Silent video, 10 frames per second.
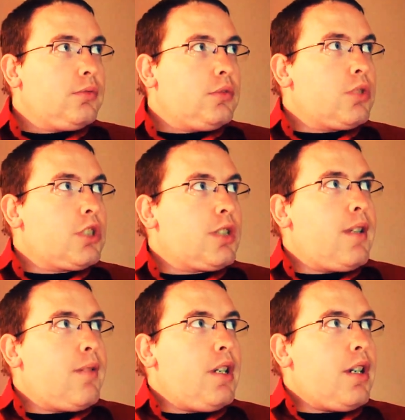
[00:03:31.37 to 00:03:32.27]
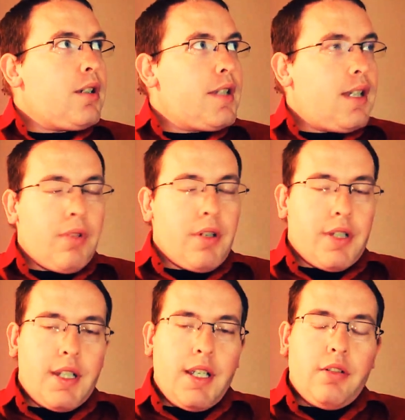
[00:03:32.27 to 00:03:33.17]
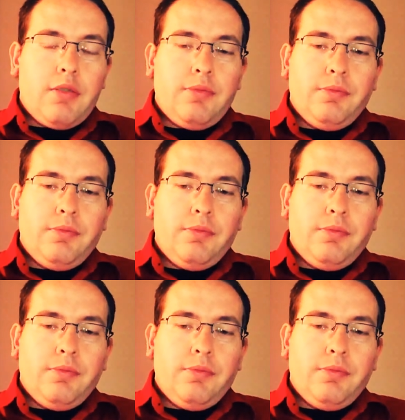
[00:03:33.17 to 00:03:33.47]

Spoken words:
She wants to be a Beyonce impersonator.